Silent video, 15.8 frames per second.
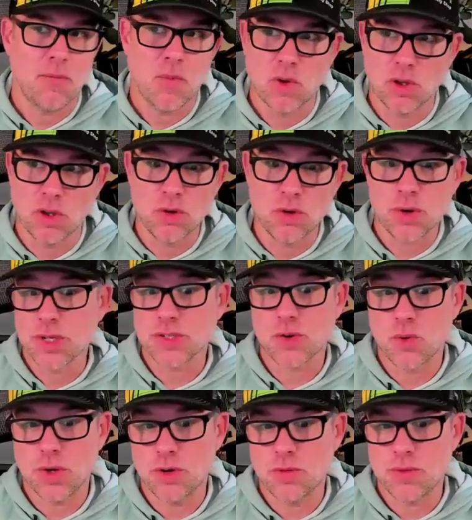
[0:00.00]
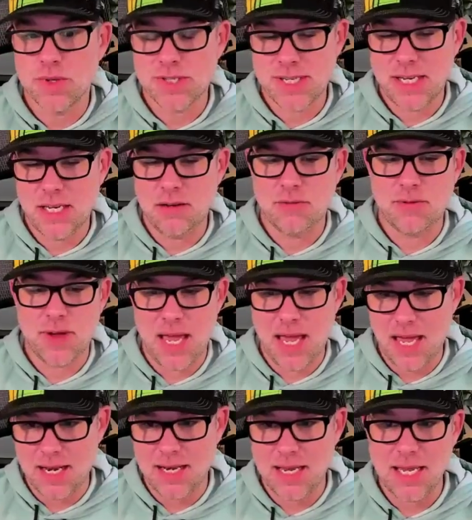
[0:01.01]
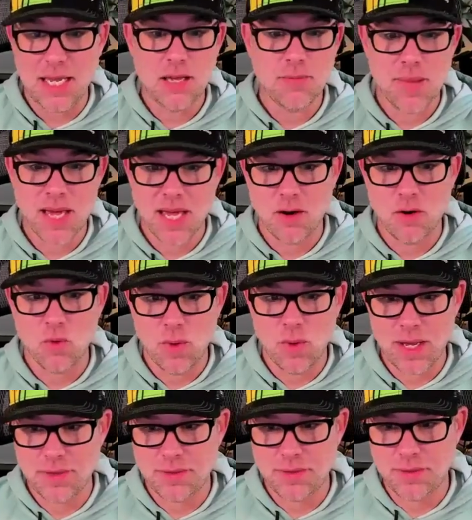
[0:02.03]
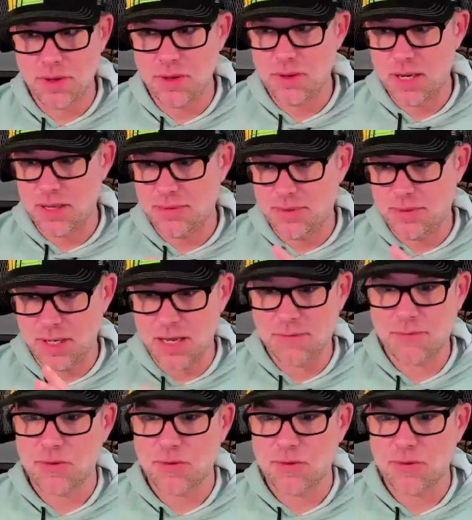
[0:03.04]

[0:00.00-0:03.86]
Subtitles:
Luke is going to receive an email with the